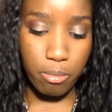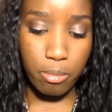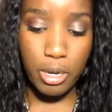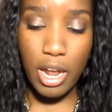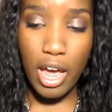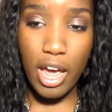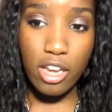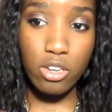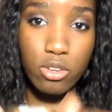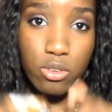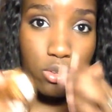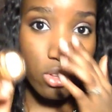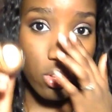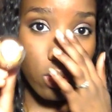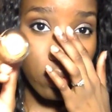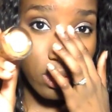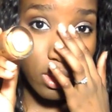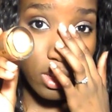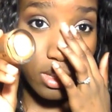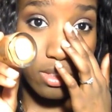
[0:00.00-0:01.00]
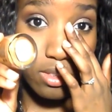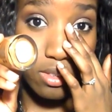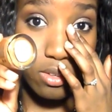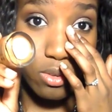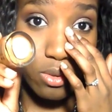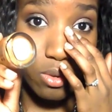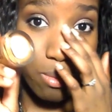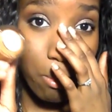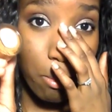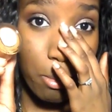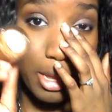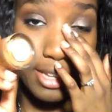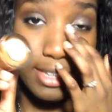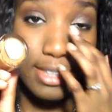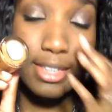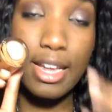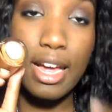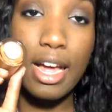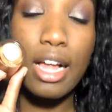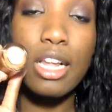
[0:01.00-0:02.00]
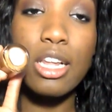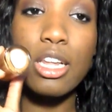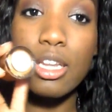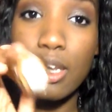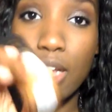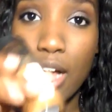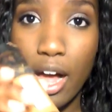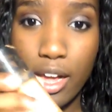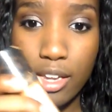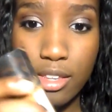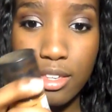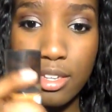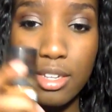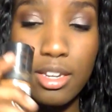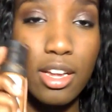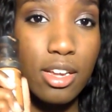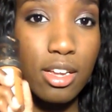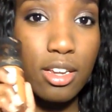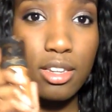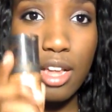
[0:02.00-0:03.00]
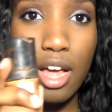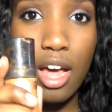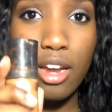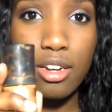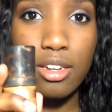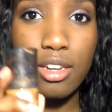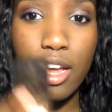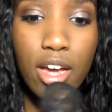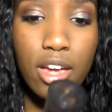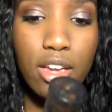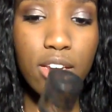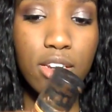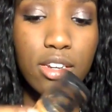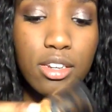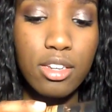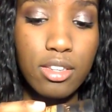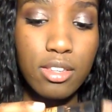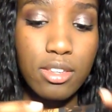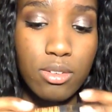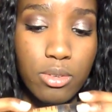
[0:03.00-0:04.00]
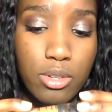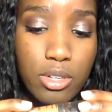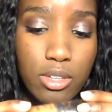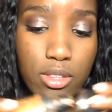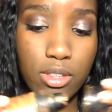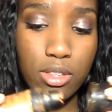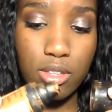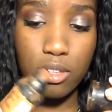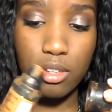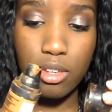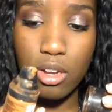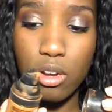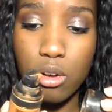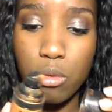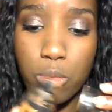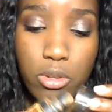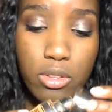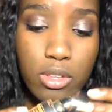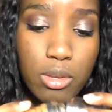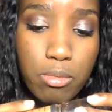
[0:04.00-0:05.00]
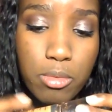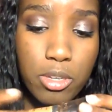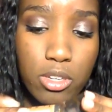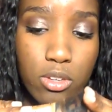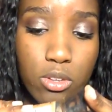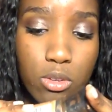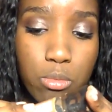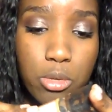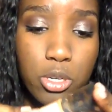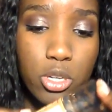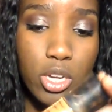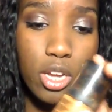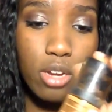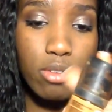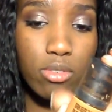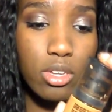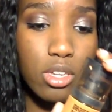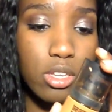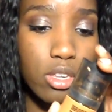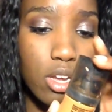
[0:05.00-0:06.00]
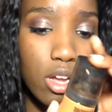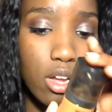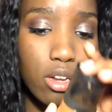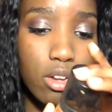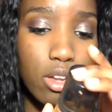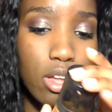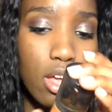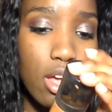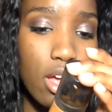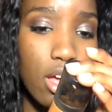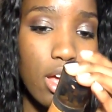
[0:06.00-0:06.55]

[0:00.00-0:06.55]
But I do use this to mix a lot, like a lot, and this one is almost empty too, but you can't really tell.